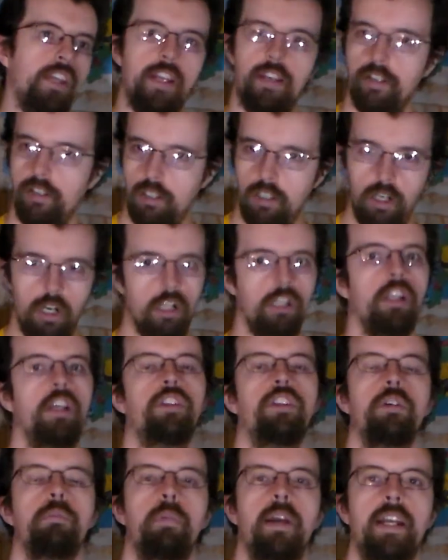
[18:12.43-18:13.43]
and all
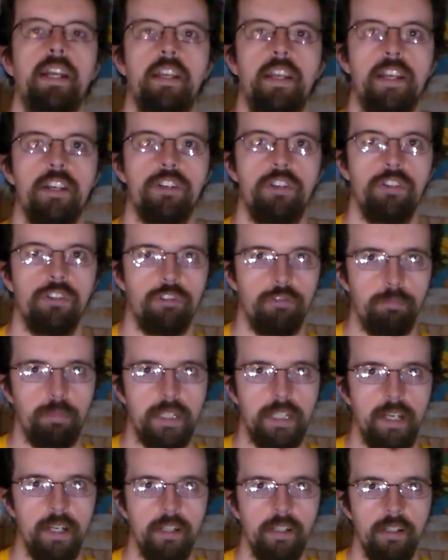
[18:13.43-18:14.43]
other machinations of
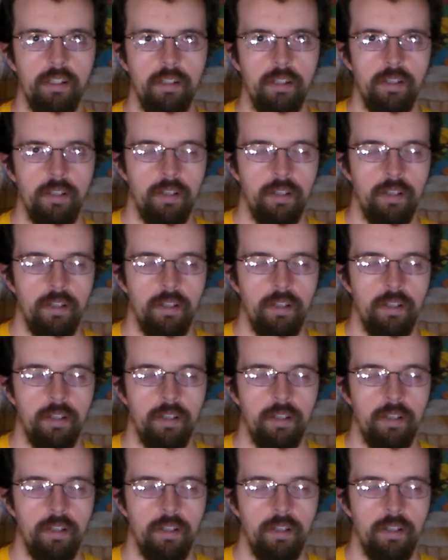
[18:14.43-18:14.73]
being,